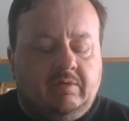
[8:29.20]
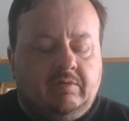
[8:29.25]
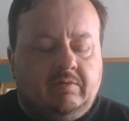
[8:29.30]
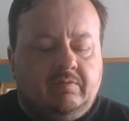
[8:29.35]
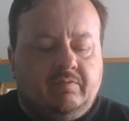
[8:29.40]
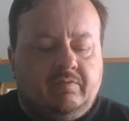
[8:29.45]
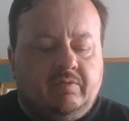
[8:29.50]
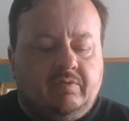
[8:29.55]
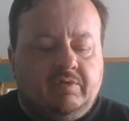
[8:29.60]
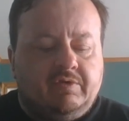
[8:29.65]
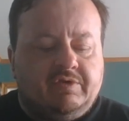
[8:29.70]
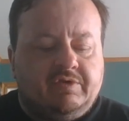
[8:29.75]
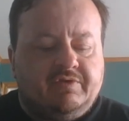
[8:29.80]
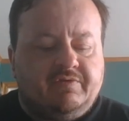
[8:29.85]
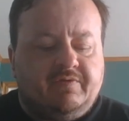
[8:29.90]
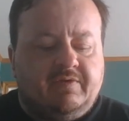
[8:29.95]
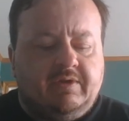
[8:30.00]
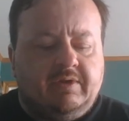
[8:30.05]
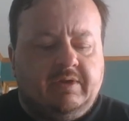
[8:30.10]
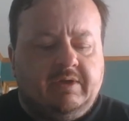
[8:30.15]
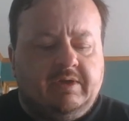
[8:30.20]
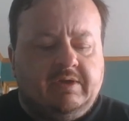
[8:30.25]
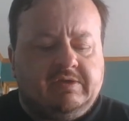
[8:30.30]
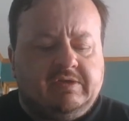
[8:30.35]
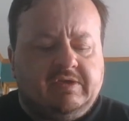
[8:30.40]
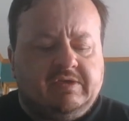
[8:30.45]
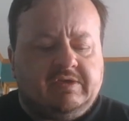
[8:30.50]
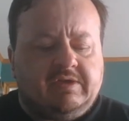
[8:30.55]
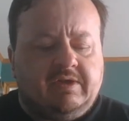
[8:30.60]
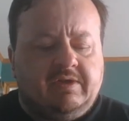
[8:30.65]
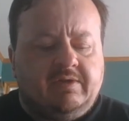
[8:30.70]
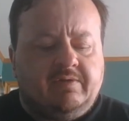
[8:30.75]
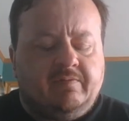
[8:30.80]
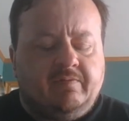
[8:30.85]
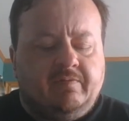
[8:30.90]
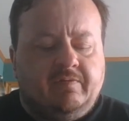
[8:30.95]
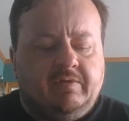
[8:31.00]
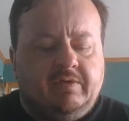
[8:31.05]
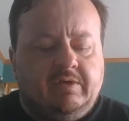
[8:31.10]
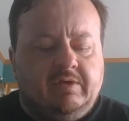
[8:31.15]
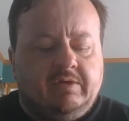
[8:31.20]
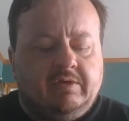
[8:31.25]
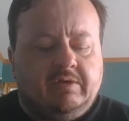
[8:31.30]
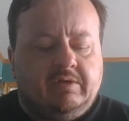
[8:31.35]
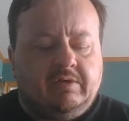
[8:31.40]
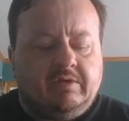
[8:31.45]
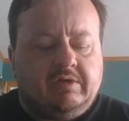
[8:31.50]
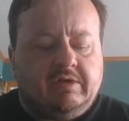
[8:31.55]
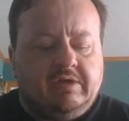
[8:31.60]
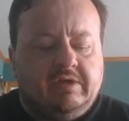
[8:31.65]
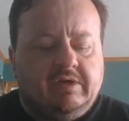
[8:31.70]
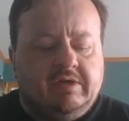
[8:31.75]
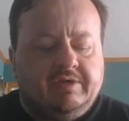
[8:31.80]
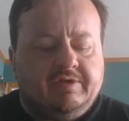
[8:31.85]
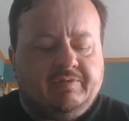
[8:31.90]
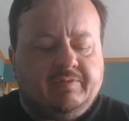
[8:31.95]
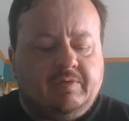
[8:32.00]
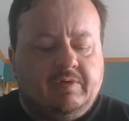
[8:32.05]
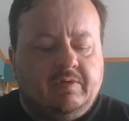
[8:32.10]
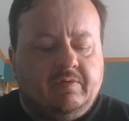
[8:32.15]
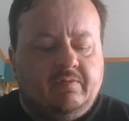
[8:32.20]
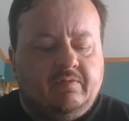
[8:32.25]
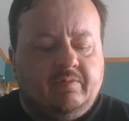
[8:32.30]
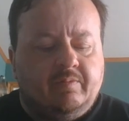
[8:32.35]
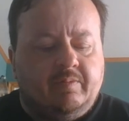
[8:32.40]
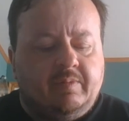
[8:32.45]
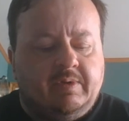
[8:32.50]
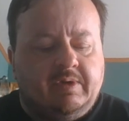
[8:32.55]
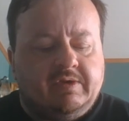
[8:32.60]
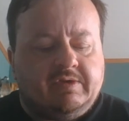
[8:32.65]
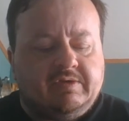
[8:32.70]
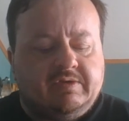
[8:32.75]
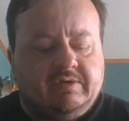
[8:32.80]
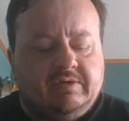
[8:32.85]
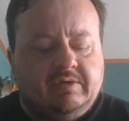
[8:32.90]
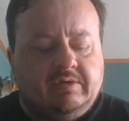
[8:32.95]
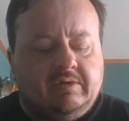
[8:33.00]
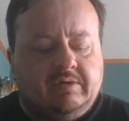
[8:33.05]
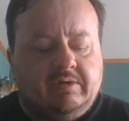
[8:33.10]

Of course, Valdez is undefeated. He is one of the best.